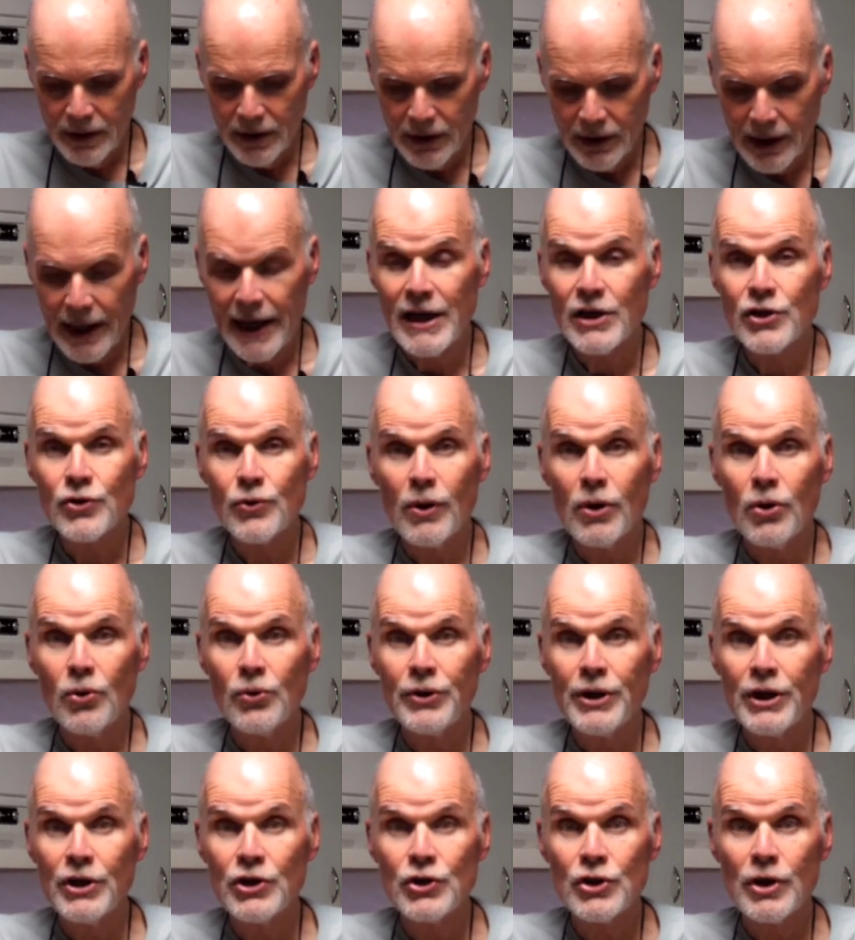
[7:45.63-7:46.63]
casserole
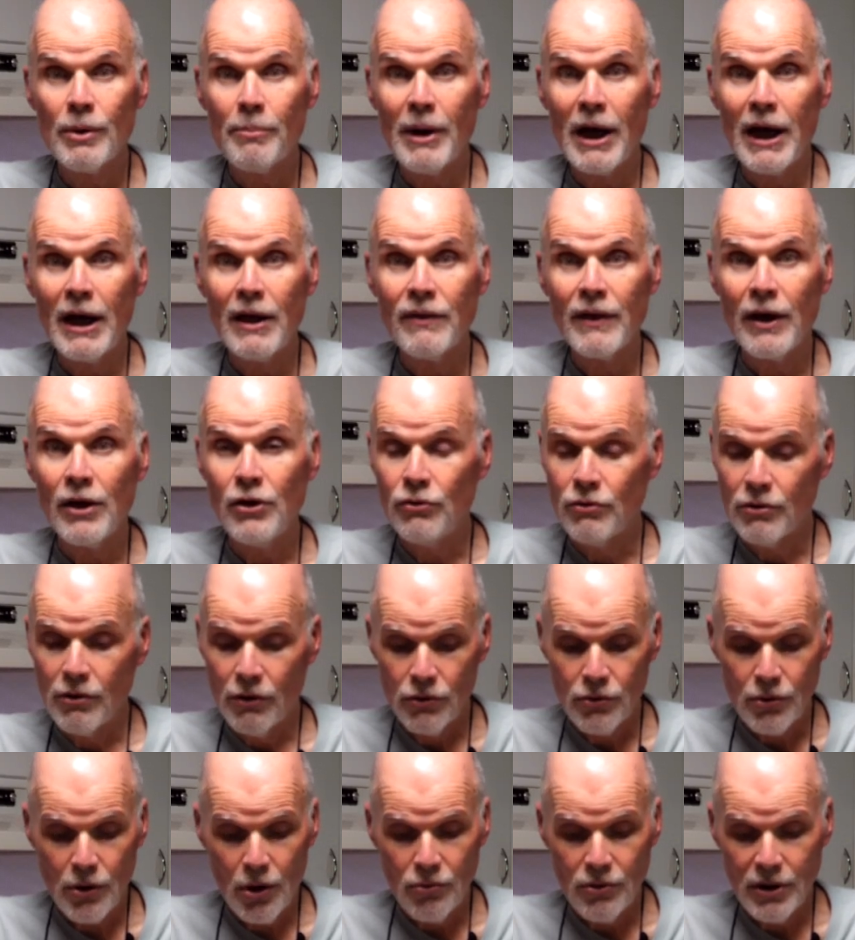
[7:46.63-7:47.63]
dish to make that you can
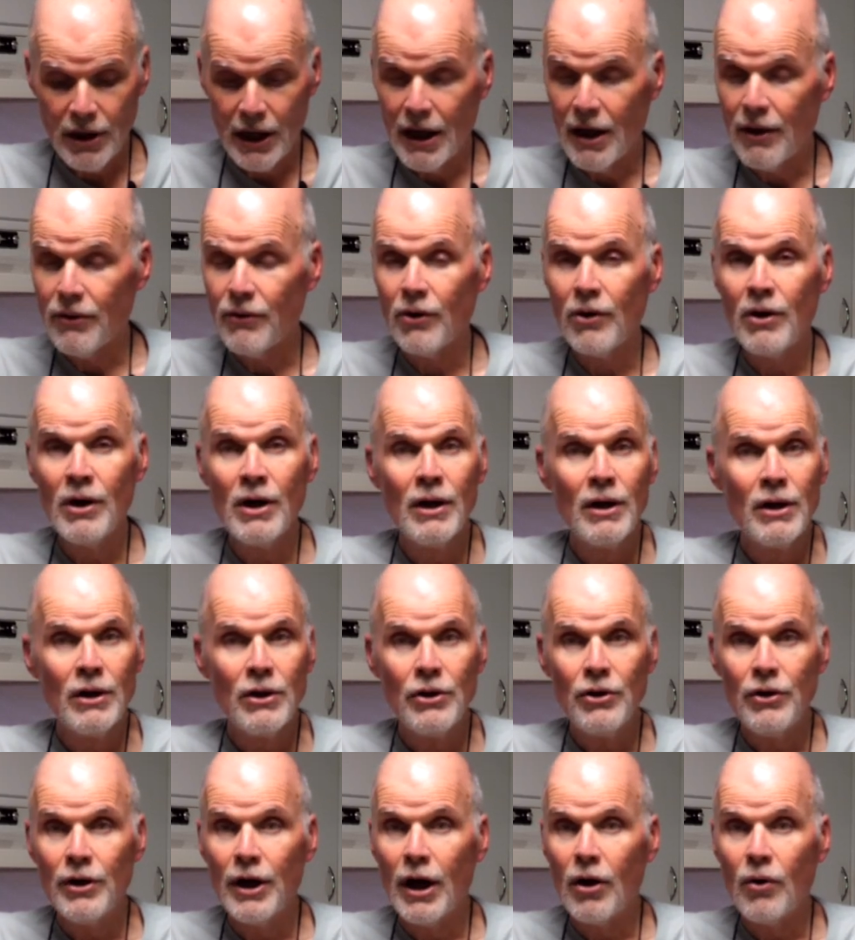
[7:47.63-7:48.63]
throw together.
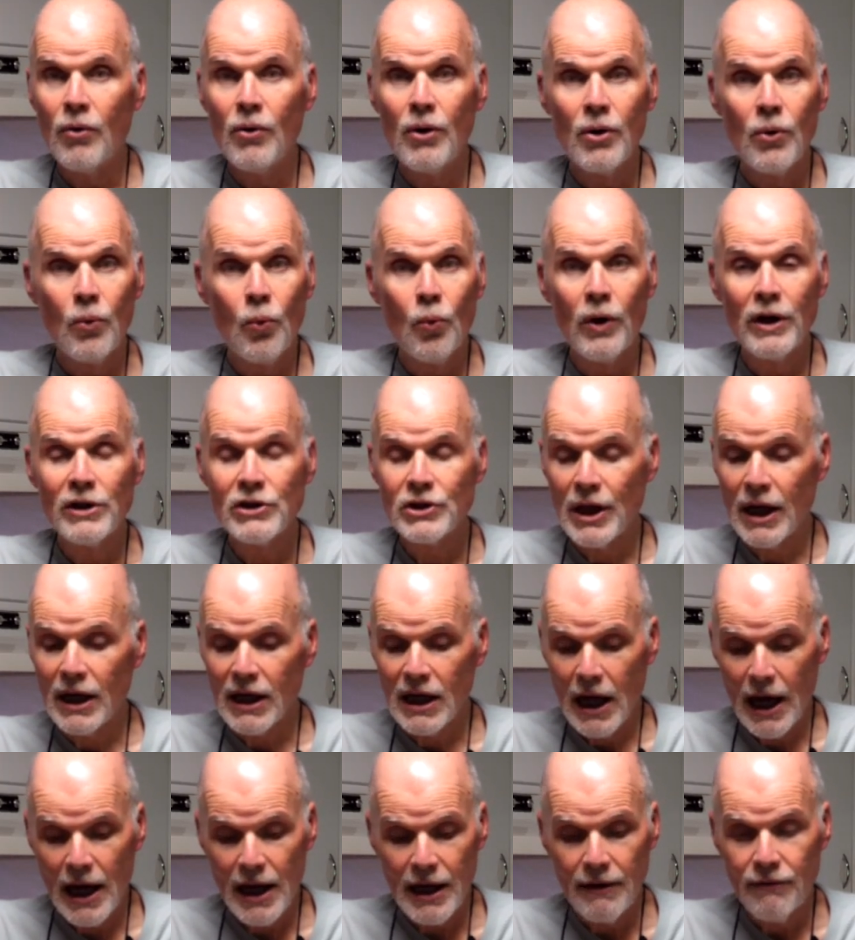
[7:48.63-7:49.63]
You know, once I
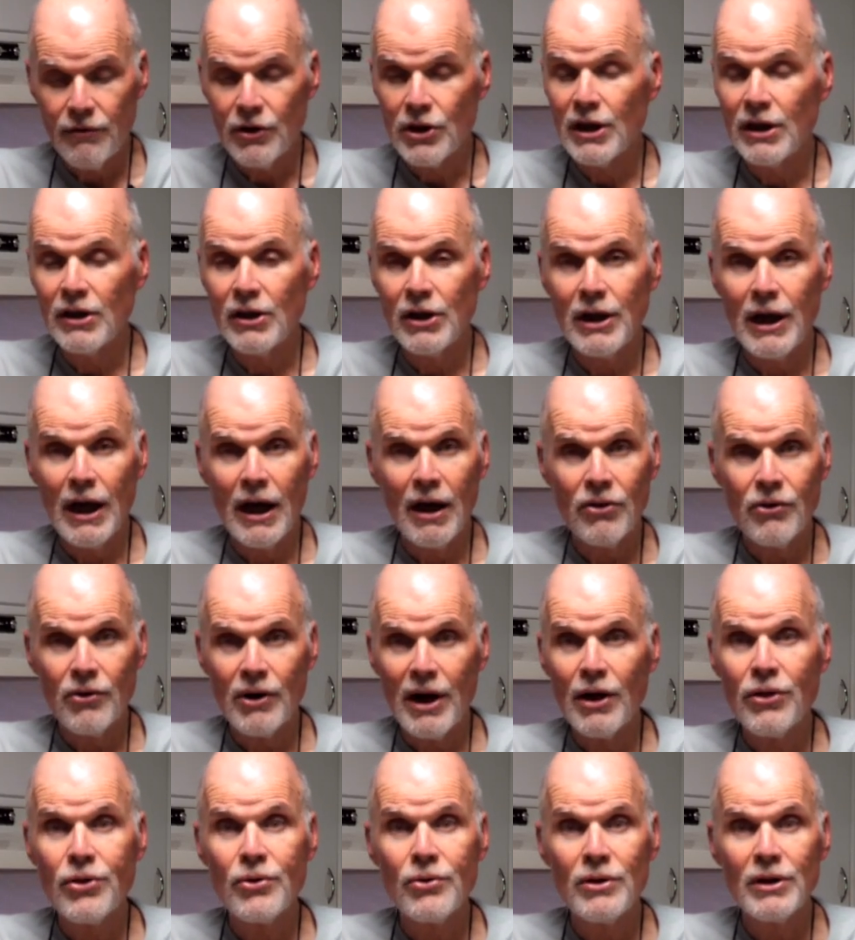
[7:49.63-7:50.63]
got everything together,
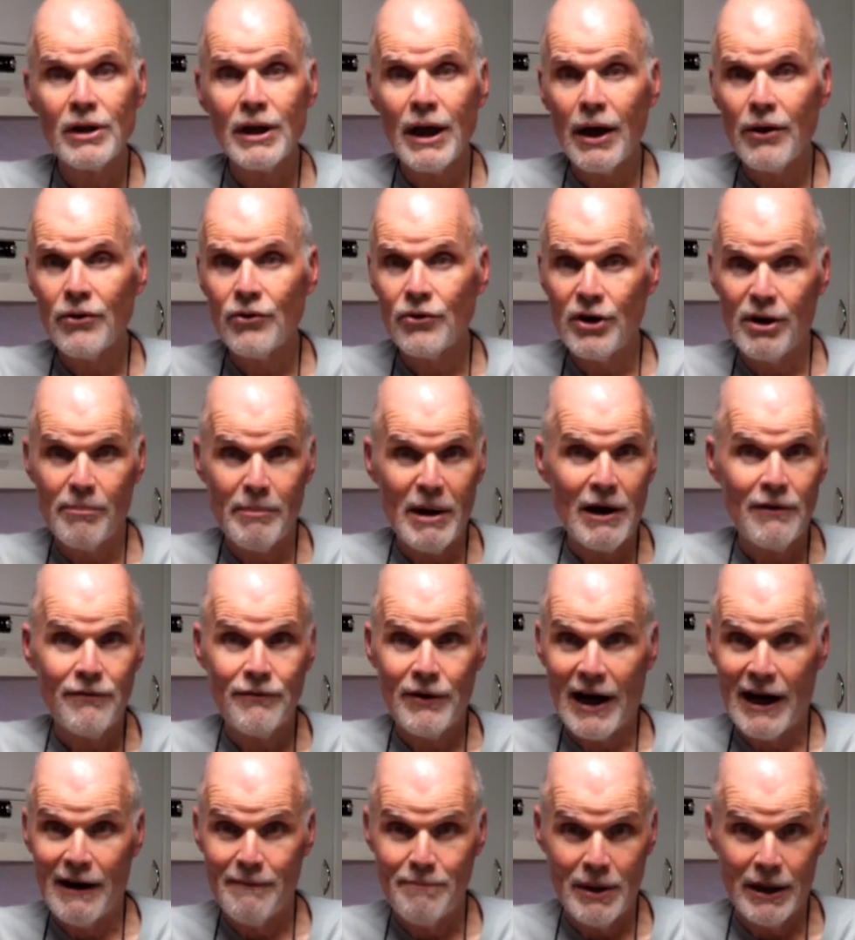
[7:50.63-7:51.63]
I threw it together in about
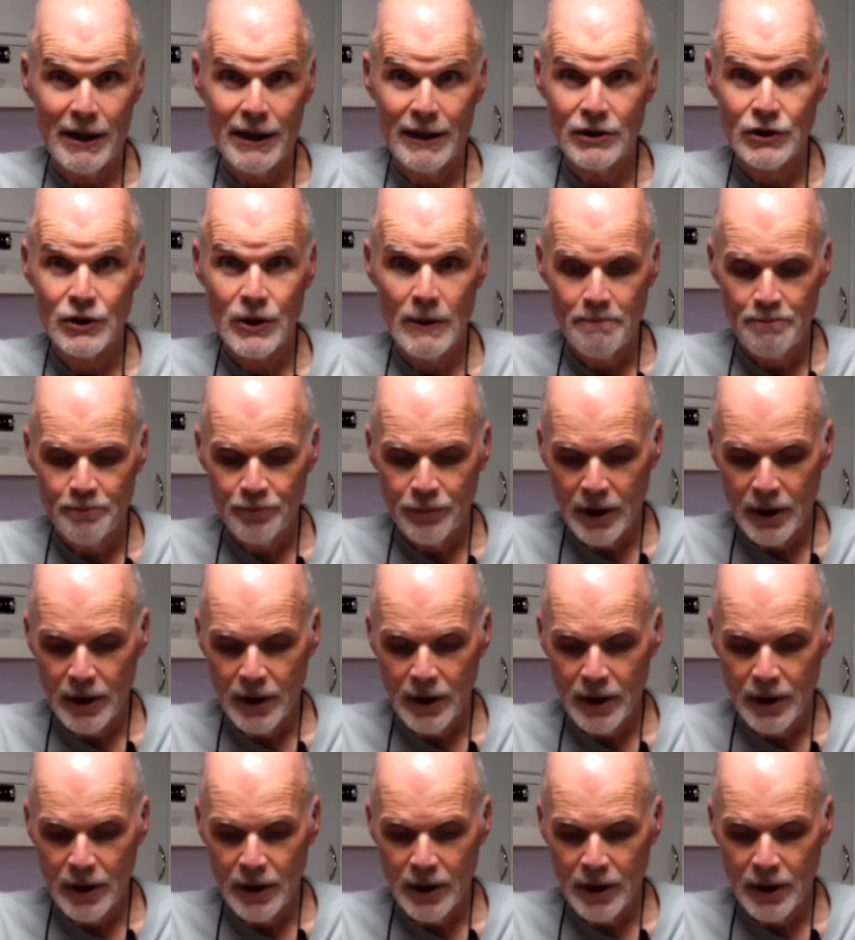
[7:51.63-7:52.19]
5 minutes.